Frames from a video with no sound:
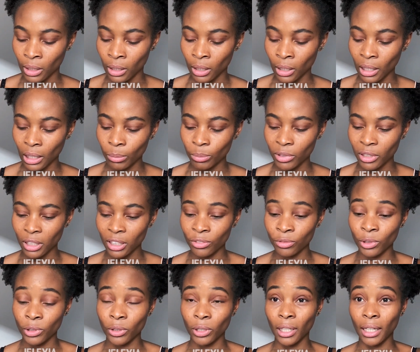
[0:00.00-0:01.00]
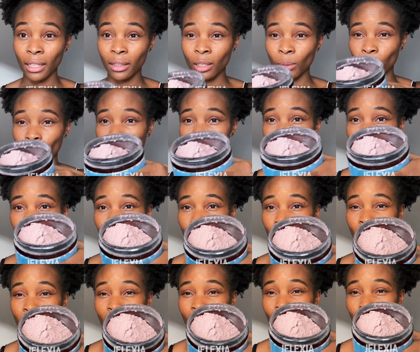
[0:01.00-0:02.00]
I believe when you get the powder, you're
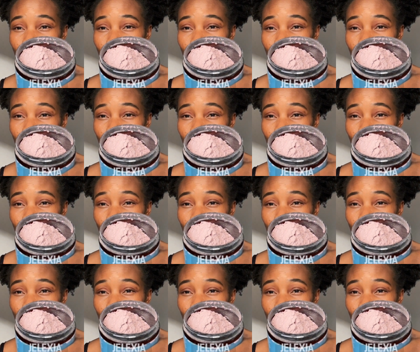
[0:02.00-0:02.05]
gonna